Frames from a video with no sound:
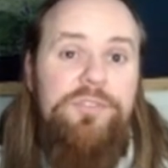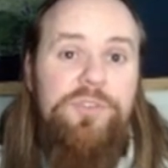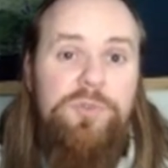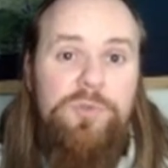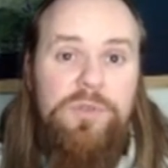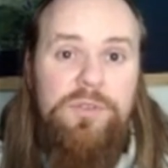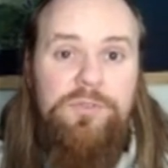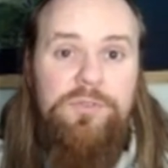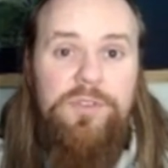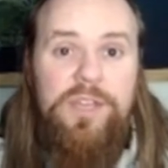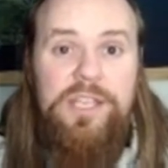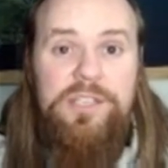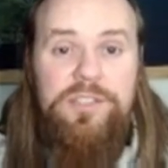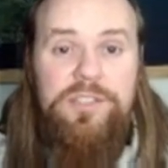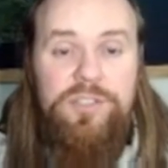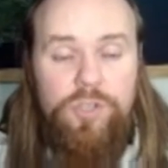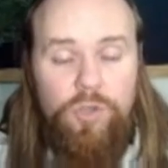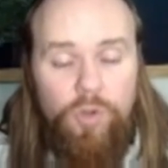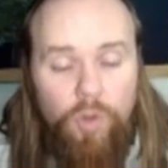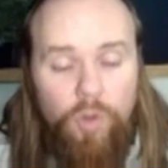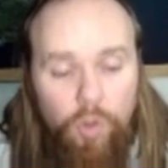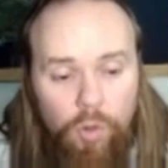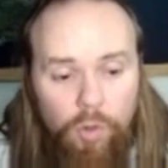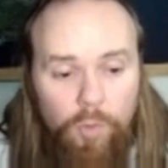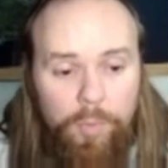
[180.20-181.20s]
to invest
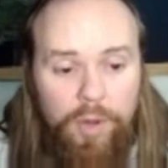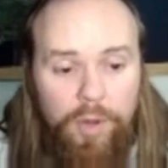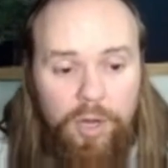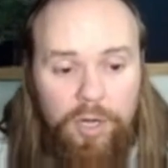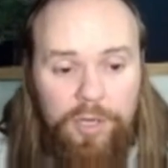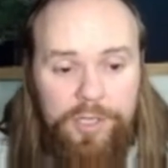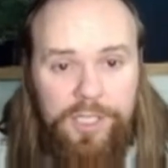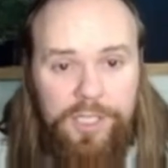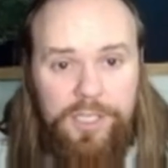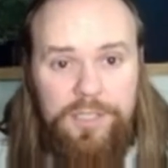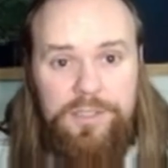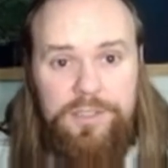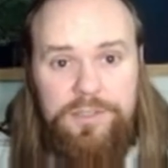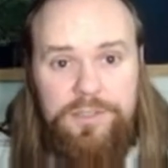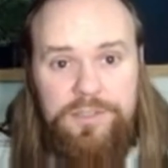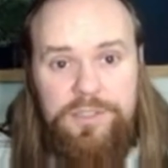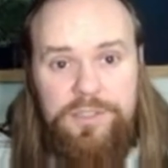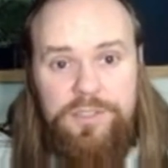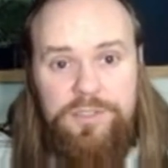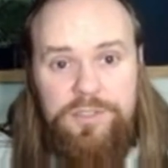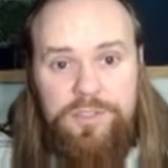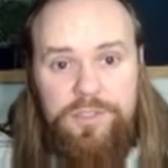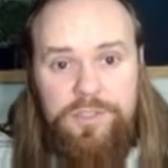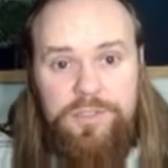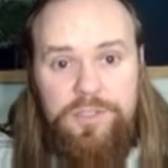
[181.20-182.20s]
your whole party into
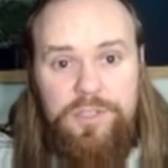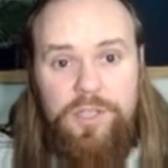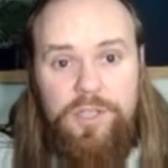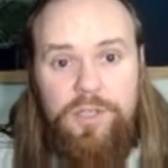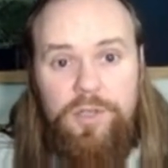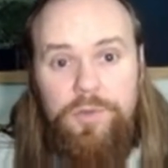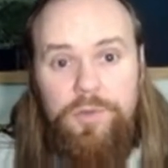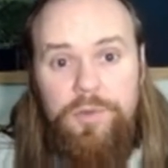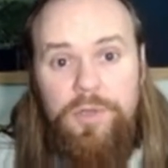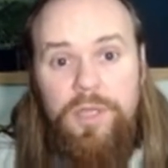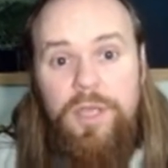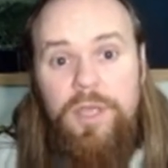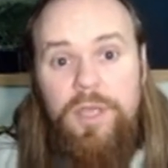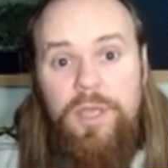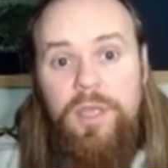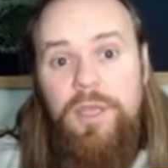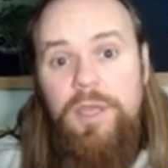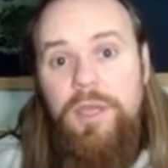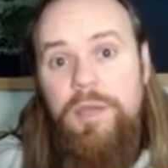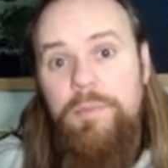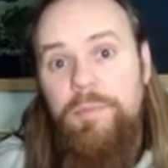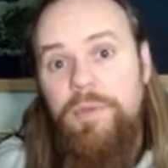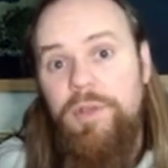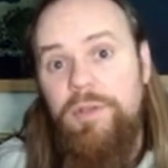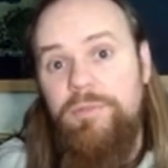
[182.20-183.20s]
Sister Stone,
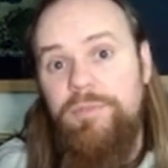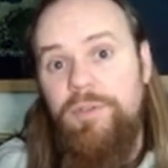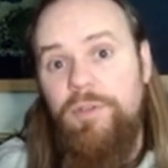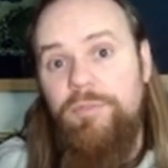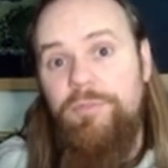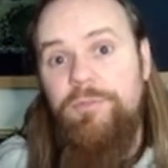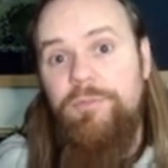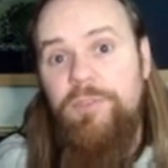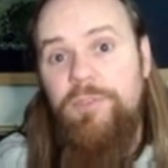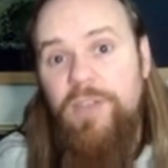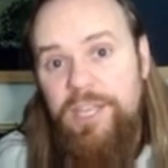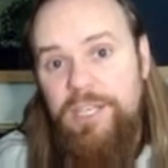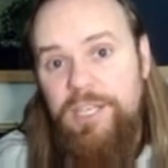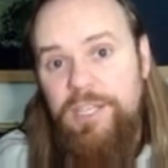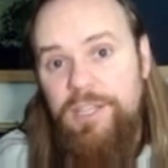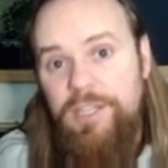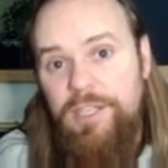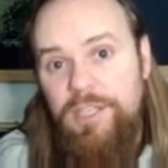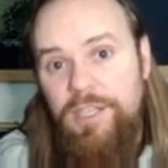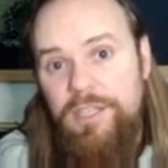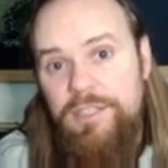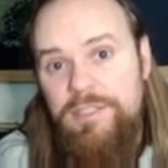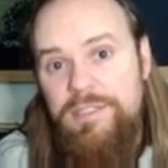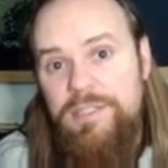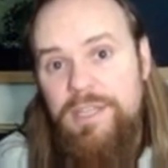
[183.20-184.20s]
but if you're fighting the
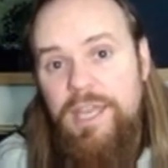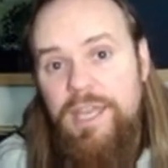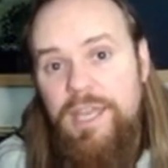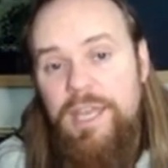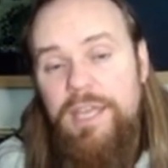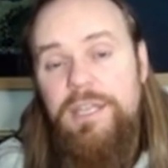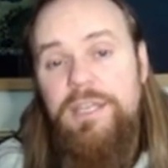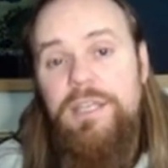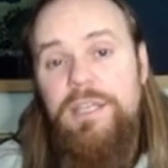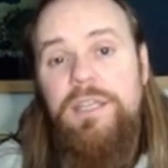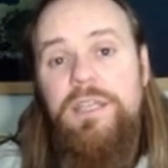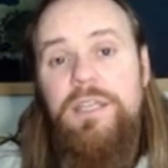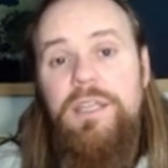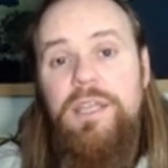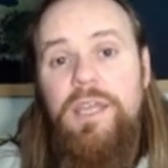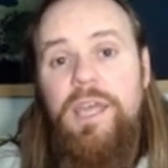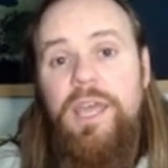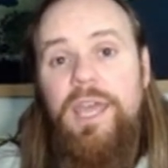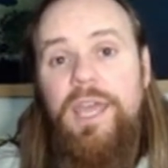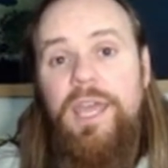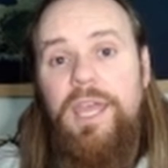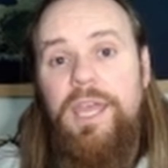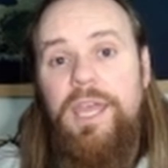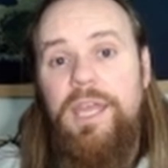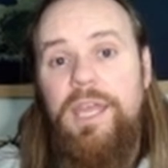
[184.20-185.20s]
undead
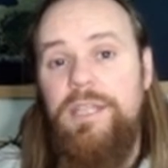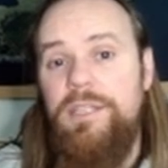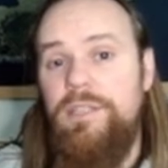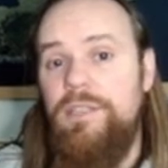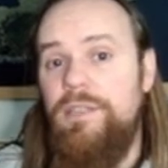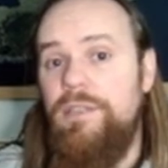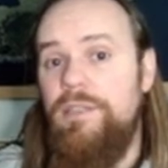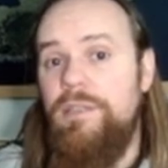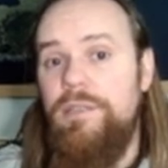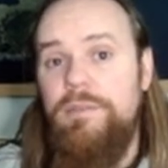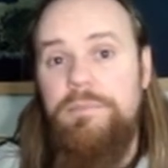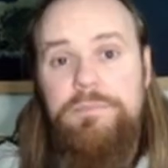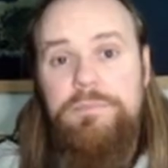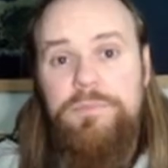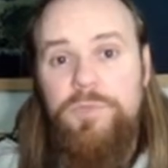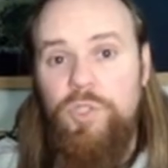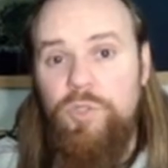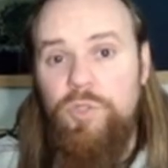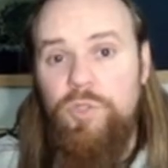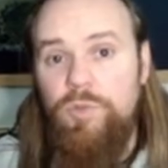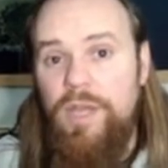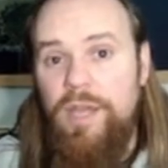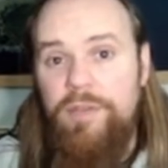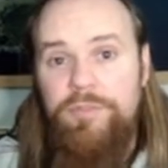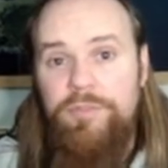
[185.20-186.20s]
and
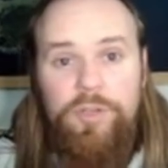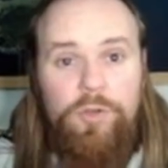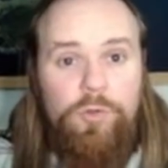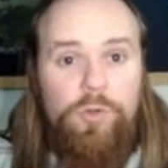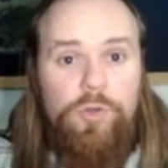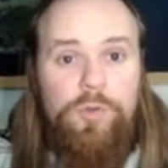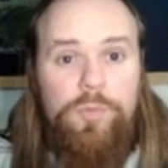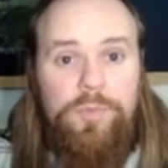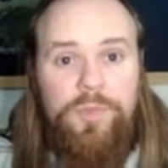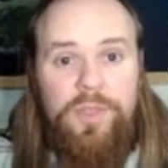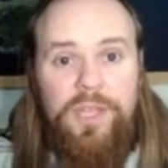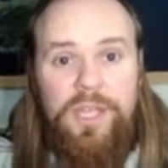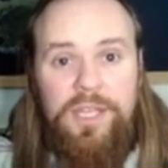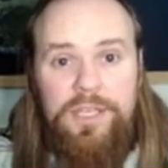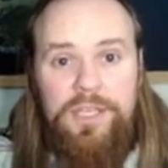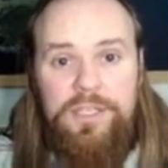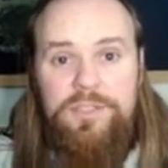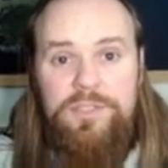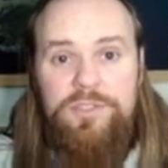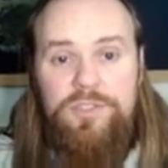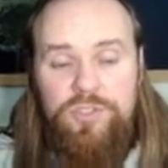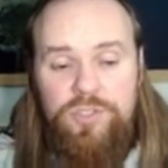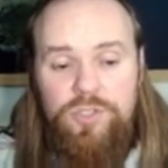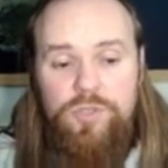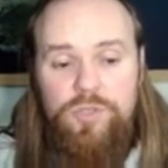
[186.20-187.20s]
you have a group that
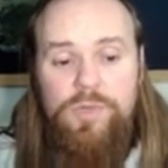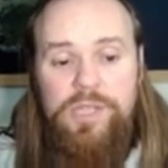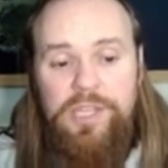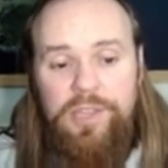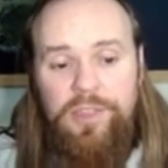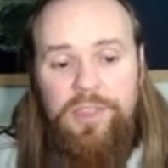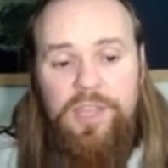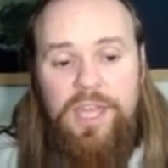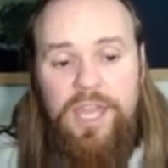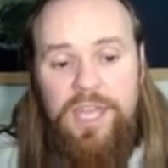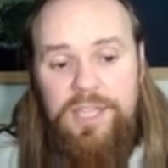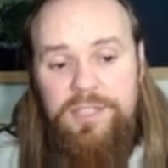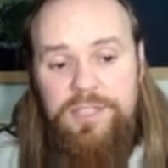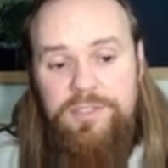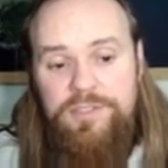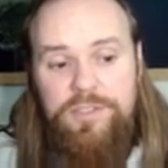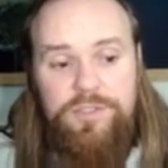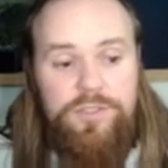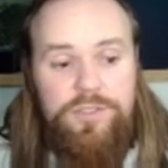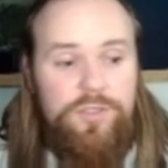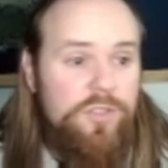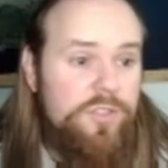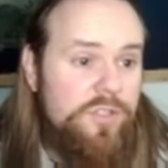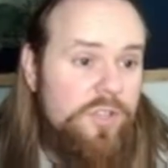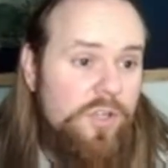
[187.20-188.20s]
is doing that,
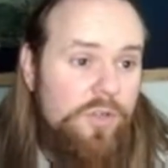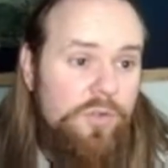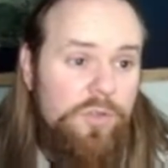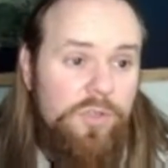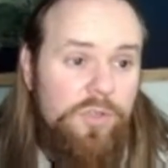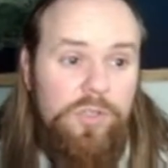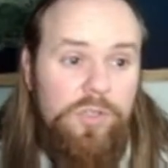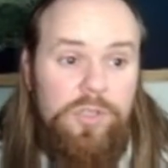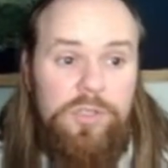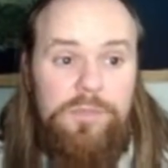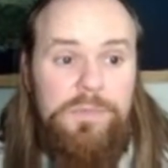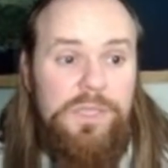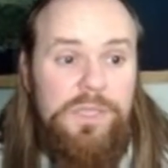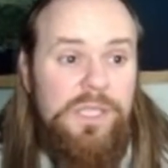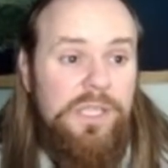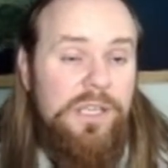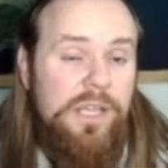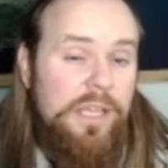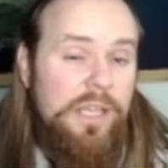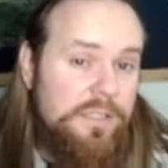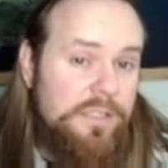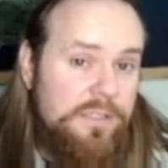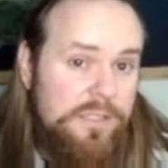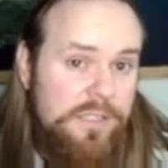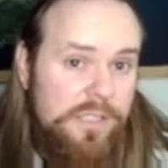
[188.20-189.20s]
Sister Stone could be an
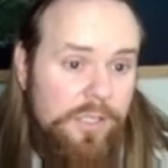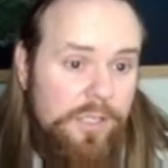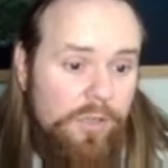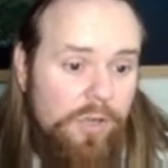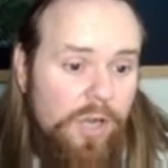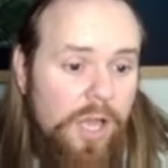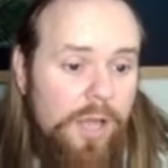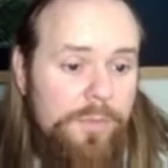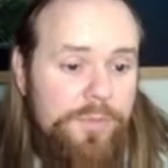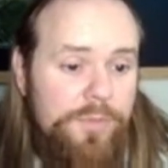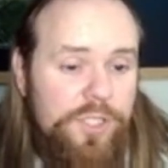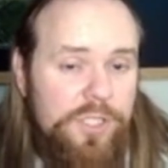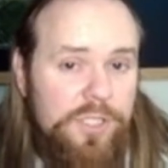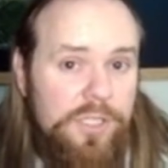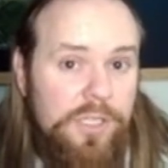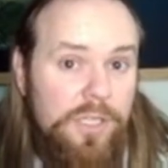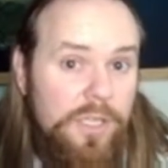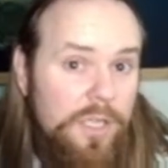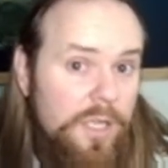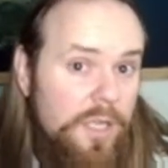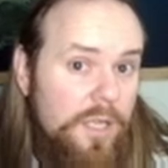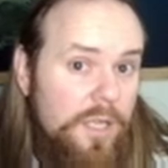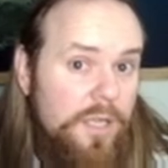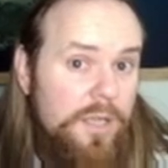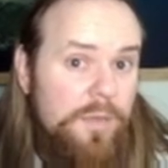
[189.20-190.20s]
S tier option,
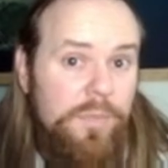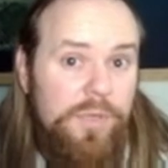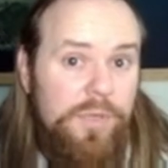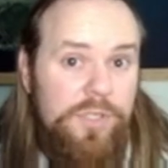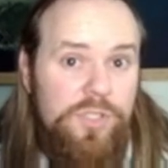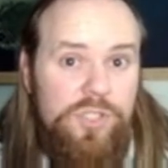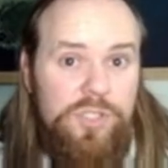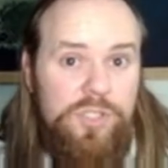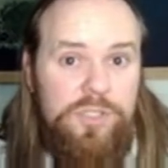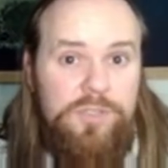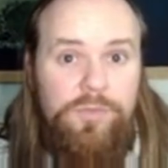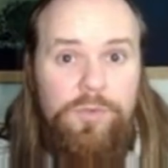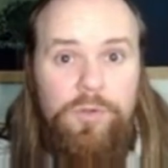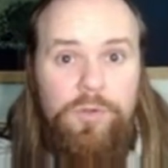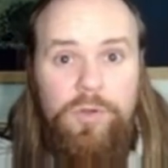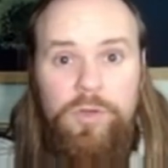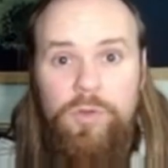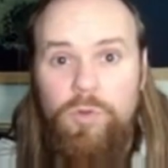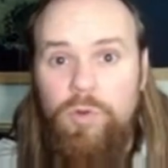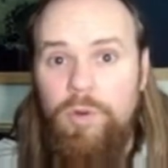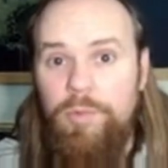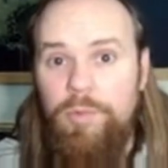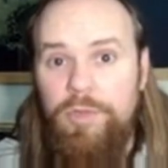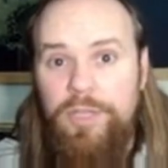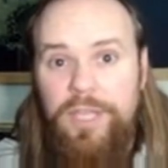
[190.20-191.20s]
but just for a
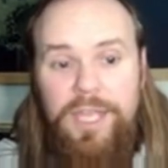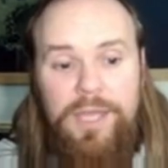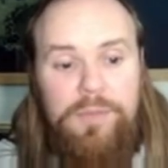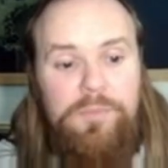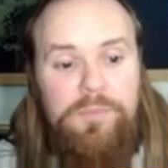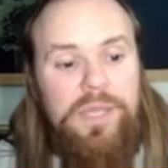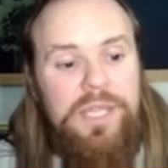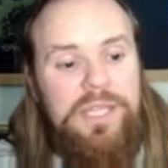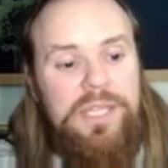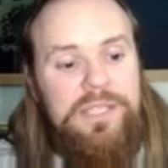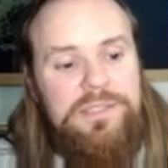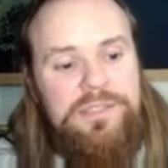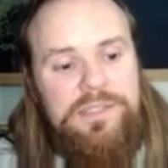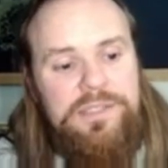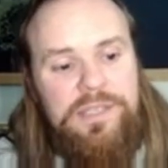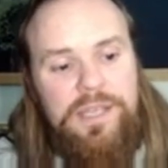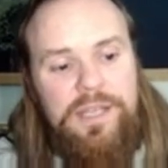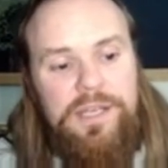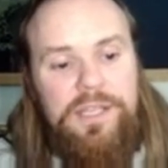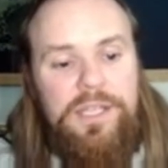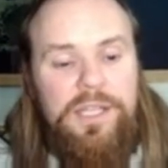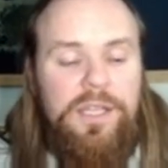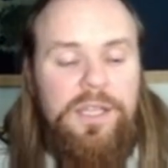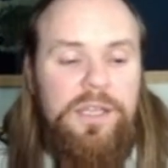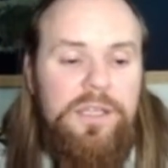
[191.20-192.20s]
normal campaign
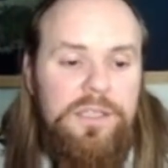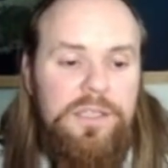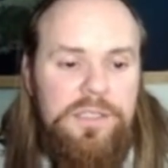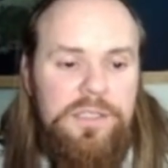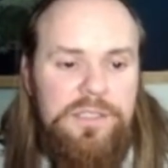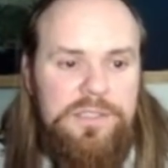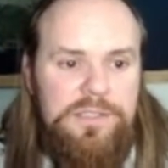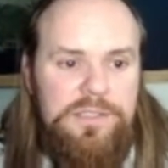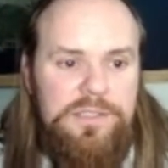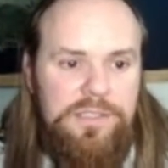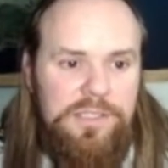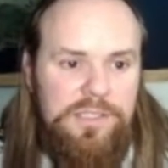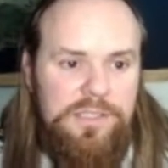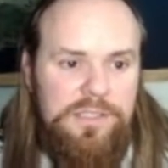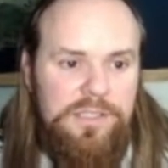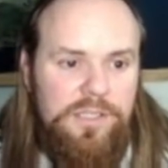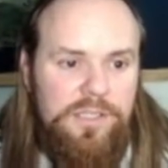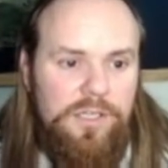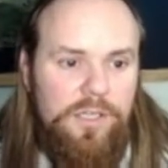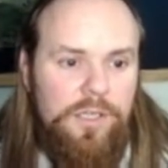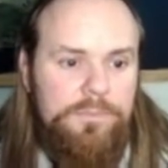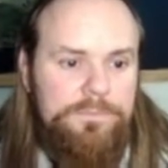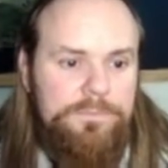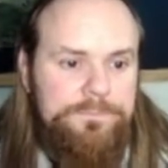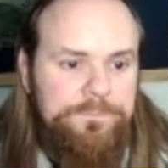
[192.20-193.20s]
setting, C
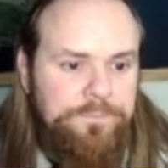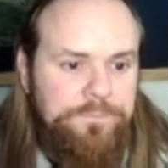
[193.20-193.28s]
tier.